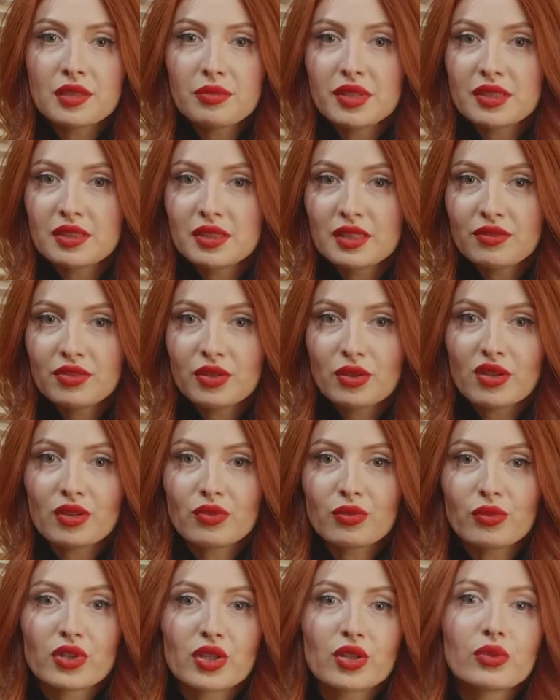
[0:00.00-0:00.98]
believe you
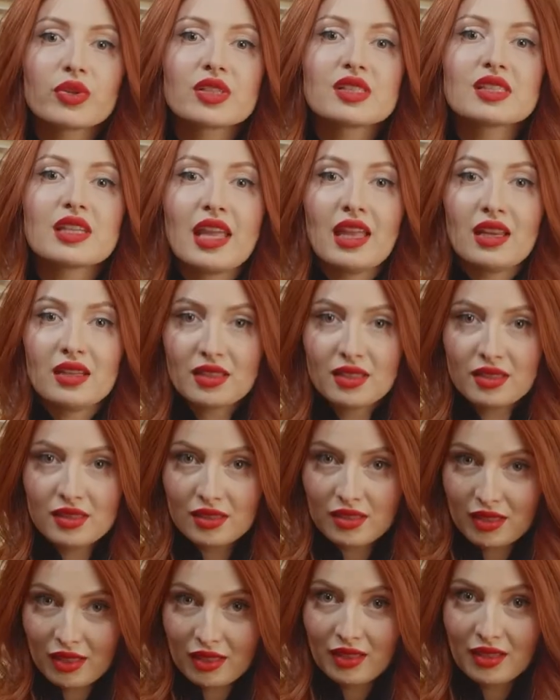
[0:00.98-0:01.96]
can work with
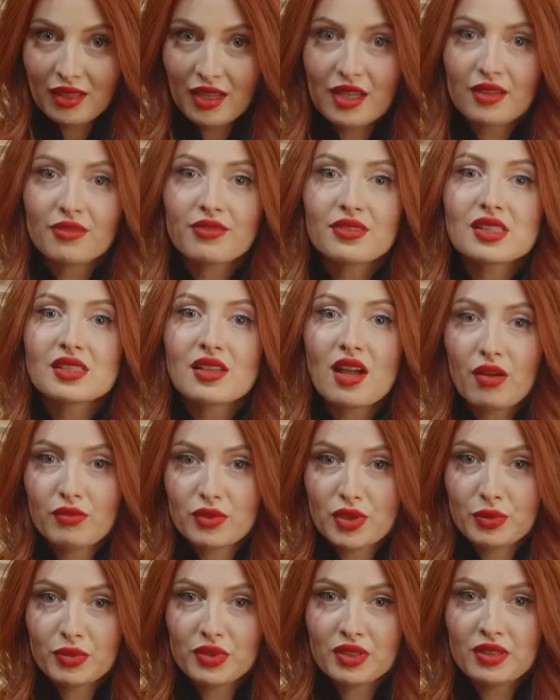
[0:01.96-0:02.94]
anything if it's
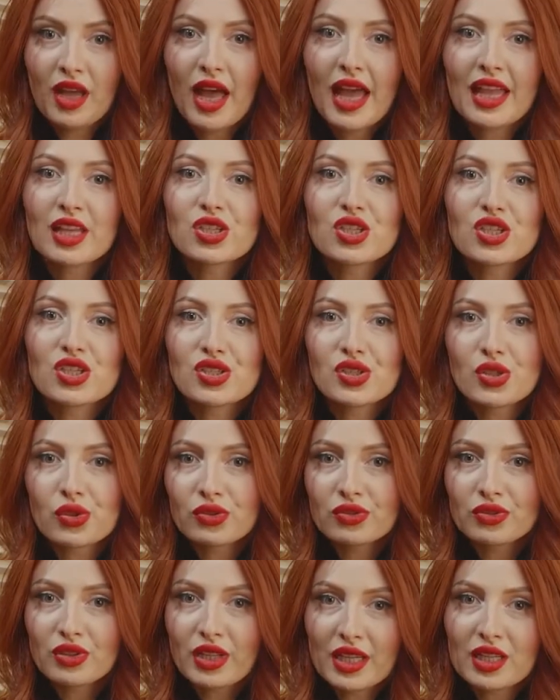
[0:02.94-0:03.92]
comfortable. I just
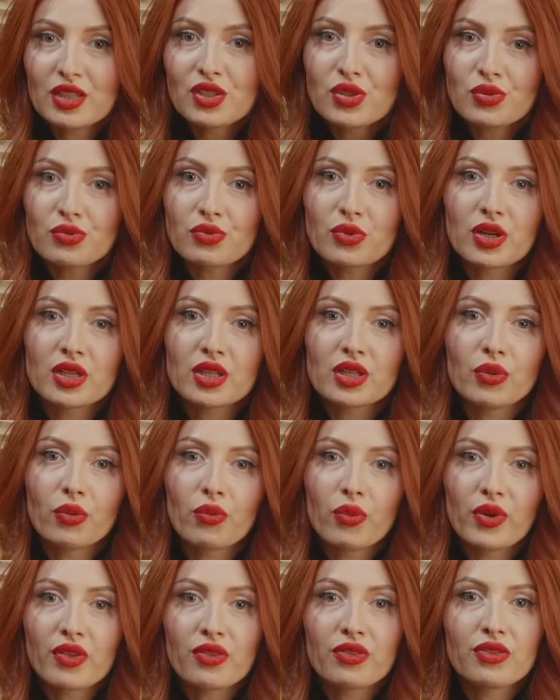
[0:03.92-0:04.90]
don't like to work
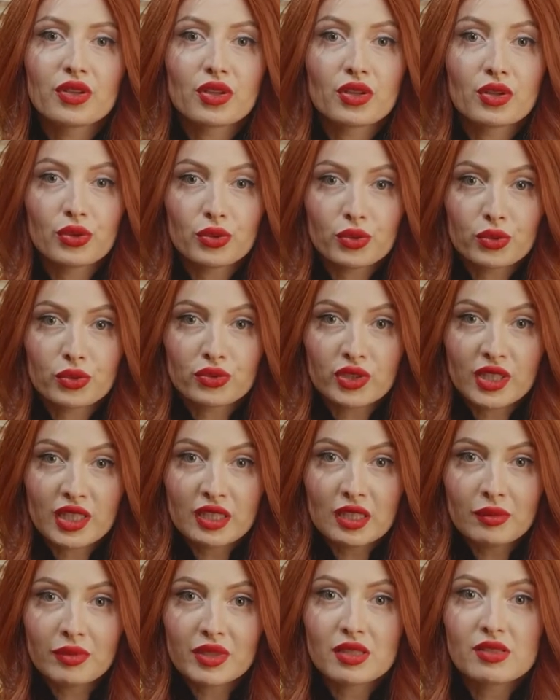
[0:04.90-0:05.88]
with the glue
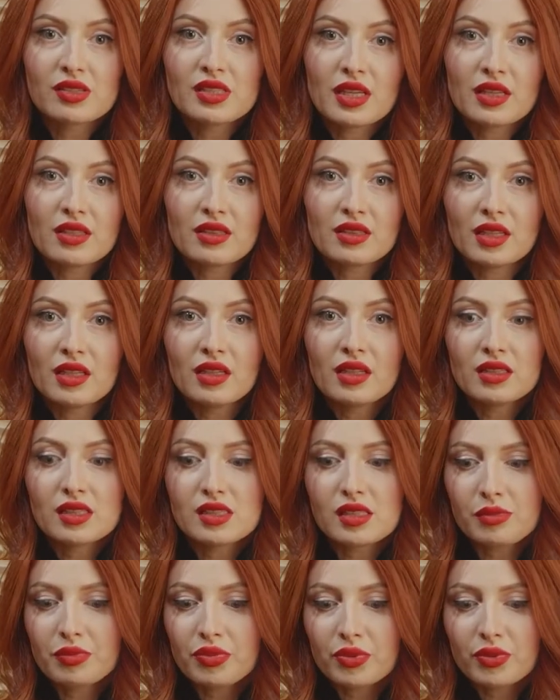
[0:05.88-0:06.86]
ring because I think
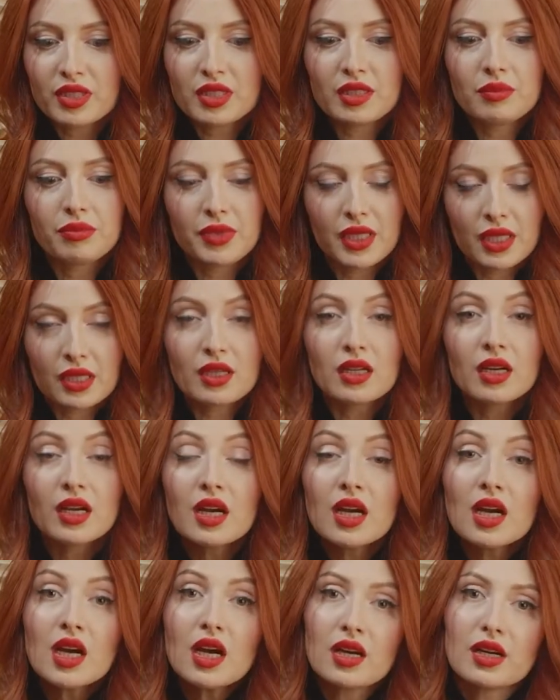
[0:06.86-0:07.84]
it's a pretty big
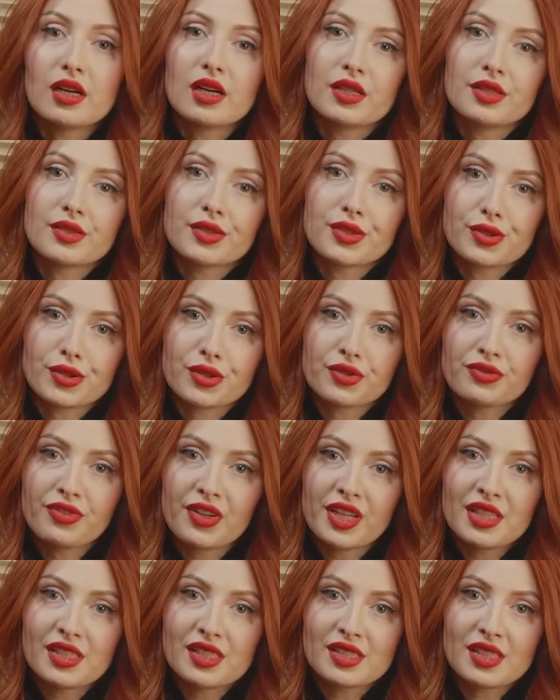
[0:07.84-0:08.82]

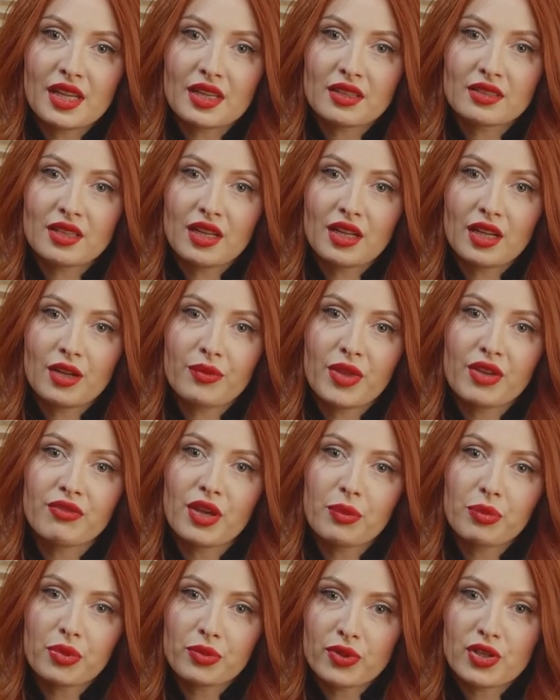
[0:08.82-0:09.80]
surface and
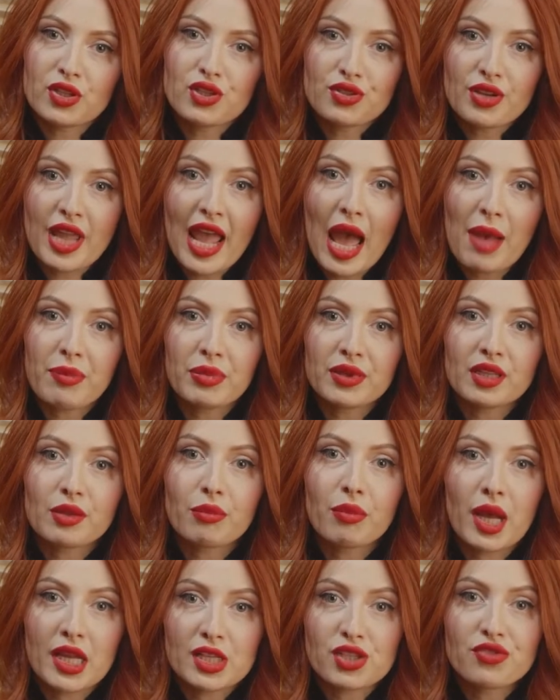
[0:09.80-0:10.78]
evaporation
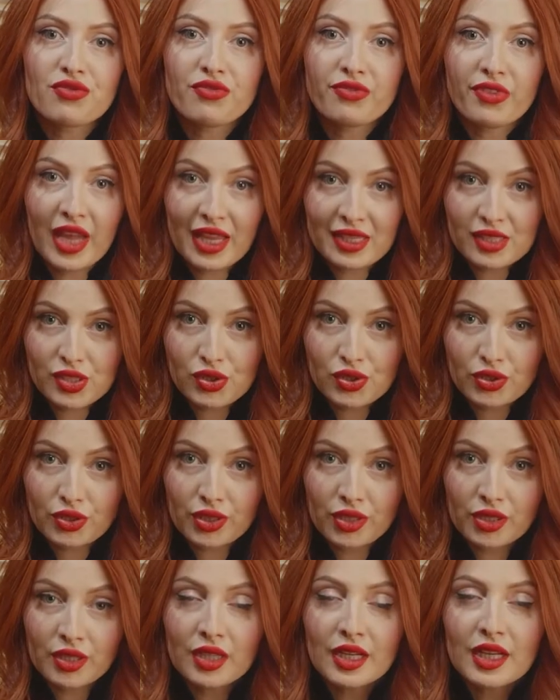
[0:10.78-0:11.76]
happening much
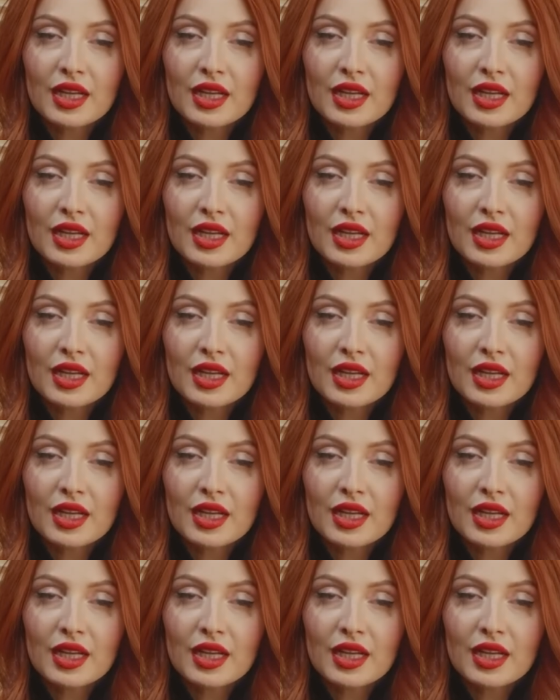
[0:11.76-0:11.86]
faster.